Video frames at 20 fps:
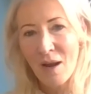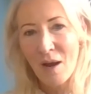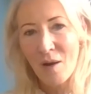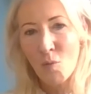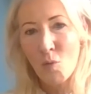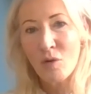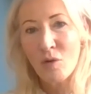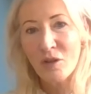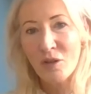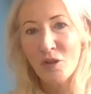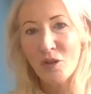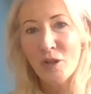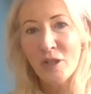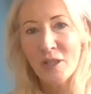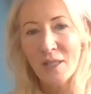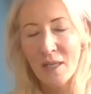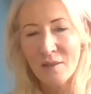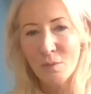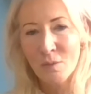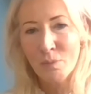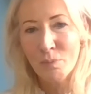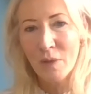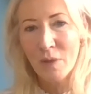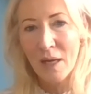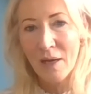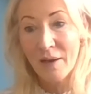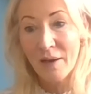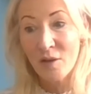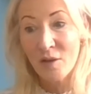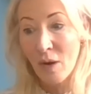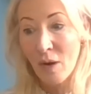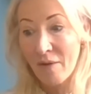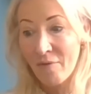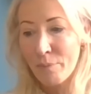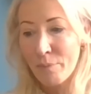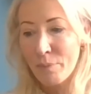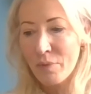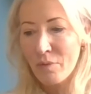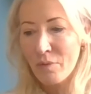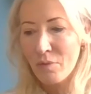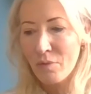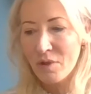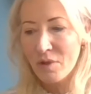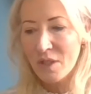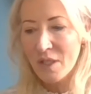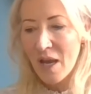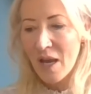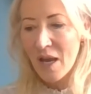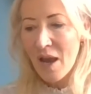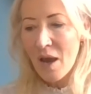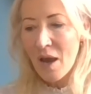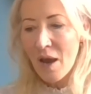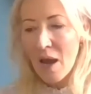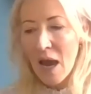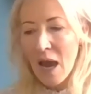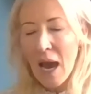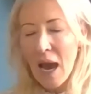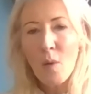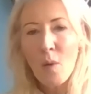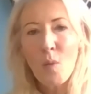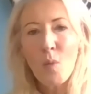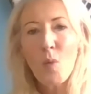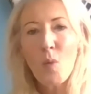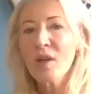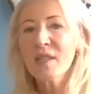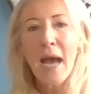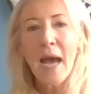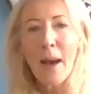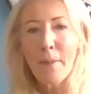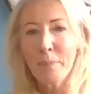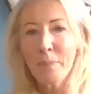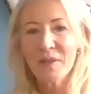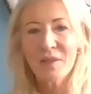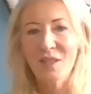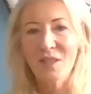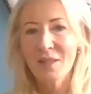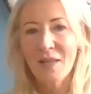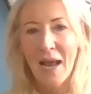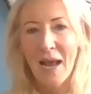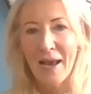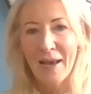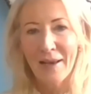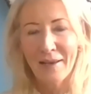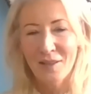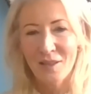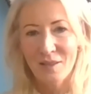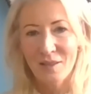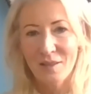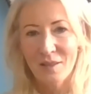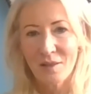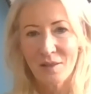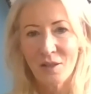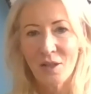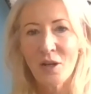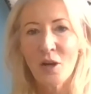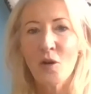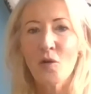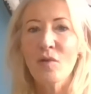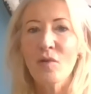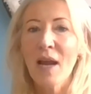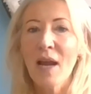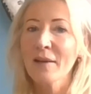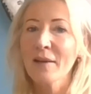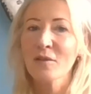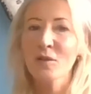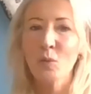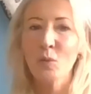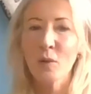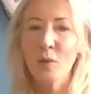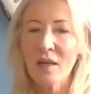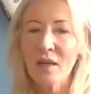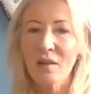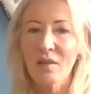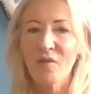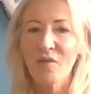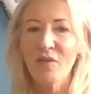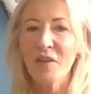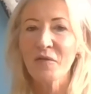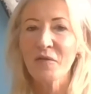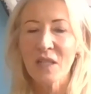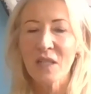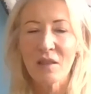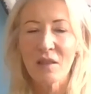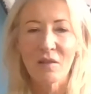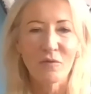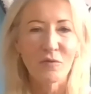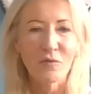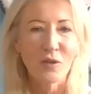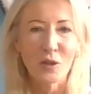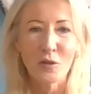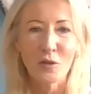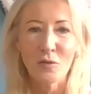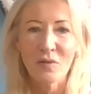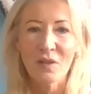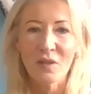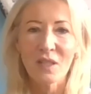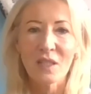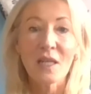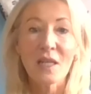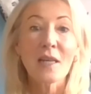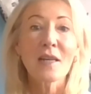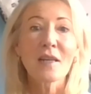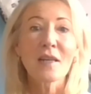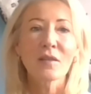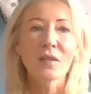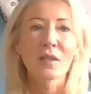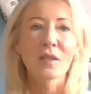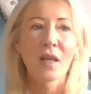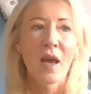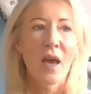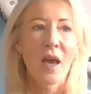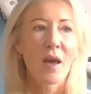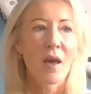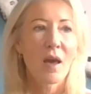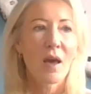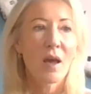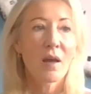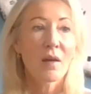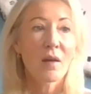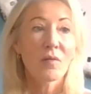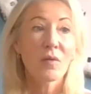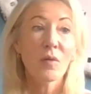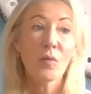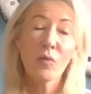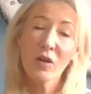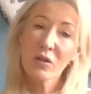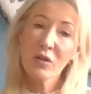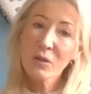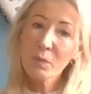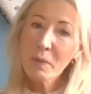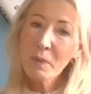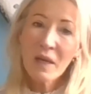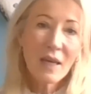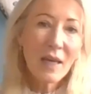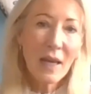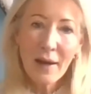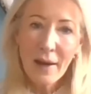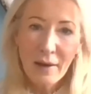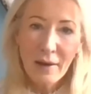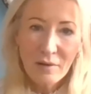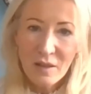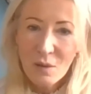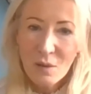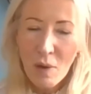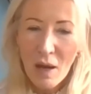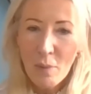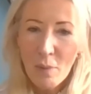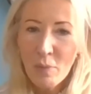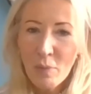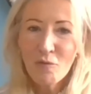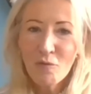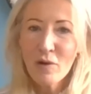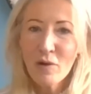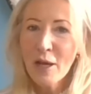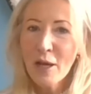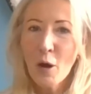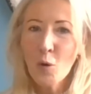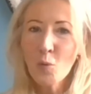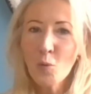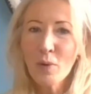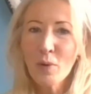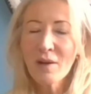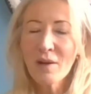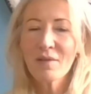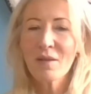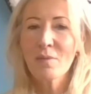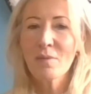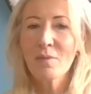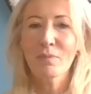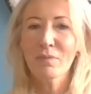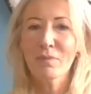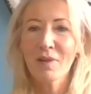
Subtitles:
what good you have brought. What happens next? Next week, the 15th of June, sees the world beginning to maybe reopen. The